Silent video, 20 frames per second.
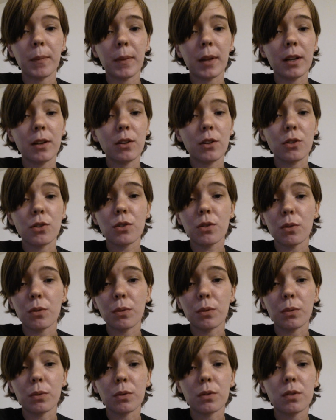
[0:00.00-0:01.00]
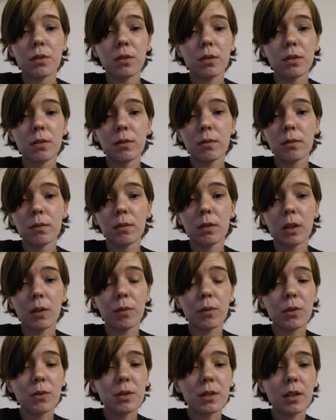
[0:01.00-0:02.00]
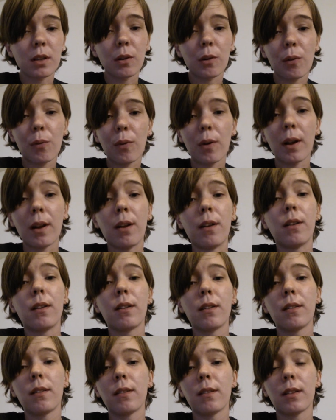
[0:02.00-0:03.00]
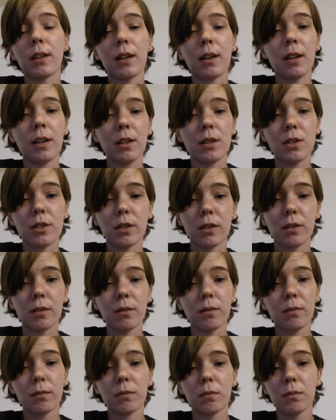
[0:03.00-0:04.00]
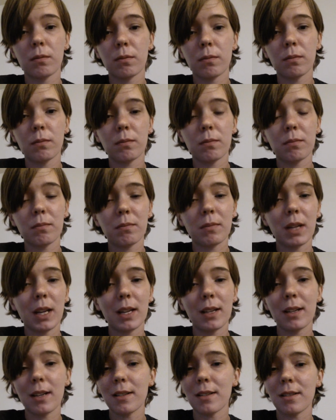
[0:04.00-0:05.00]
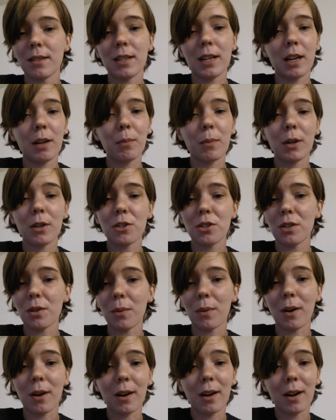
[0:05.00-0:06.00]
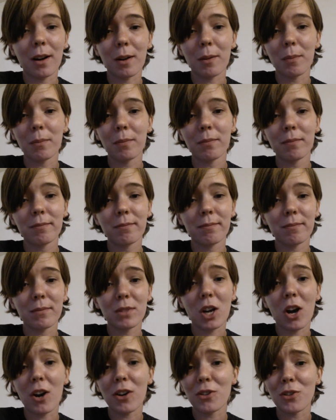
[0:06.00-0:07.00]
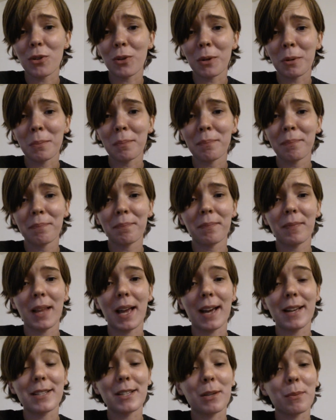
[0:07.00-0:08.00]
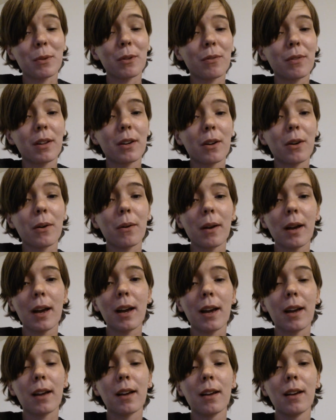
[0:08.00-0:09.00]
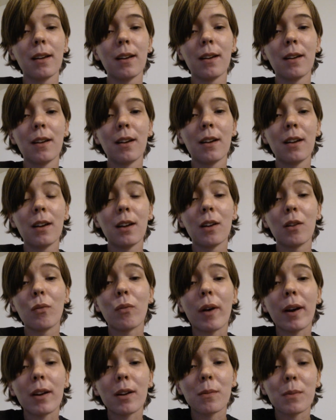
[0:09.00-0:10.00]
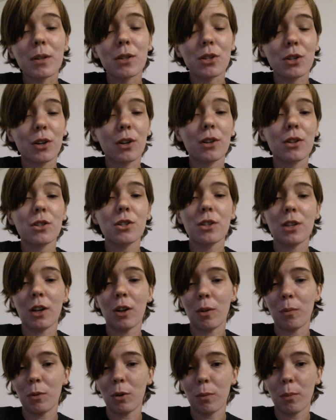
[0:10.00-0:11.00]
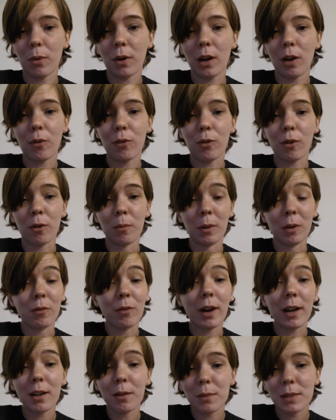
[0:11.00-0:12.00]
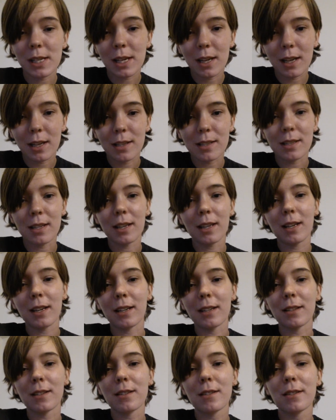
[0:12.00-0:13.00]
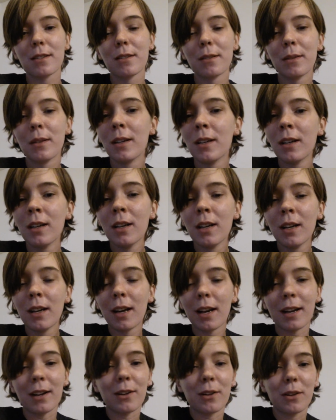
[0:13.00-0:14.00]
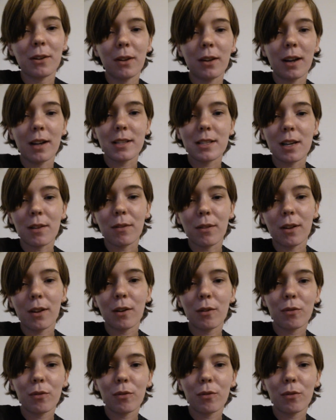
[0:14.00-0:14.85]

In your schools, if you see a friend that needs you, it doesn't take much to walk up, talk to them, ask them if they're okay. Invite them to church, tell them you'll pray for them. Invite them to Kingsley Kids. I know you guys have a lot